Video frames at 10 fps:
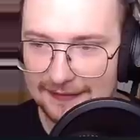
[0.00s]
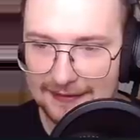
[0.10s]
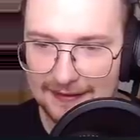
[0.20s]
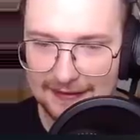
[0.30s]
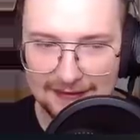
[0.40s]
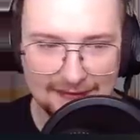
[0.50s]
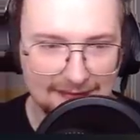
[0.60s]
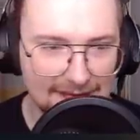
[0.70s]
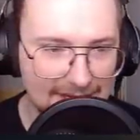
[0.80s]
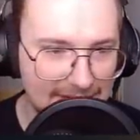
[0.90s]
Ah, oh,
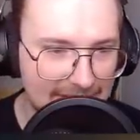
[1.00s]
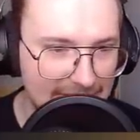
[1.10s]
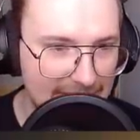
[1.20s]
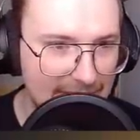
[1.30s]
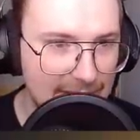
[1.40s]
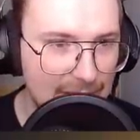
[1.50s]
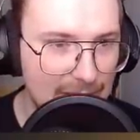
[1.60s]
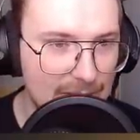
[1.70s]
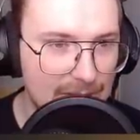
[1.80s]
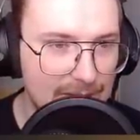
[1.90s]
that's
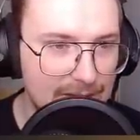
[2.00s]
cool.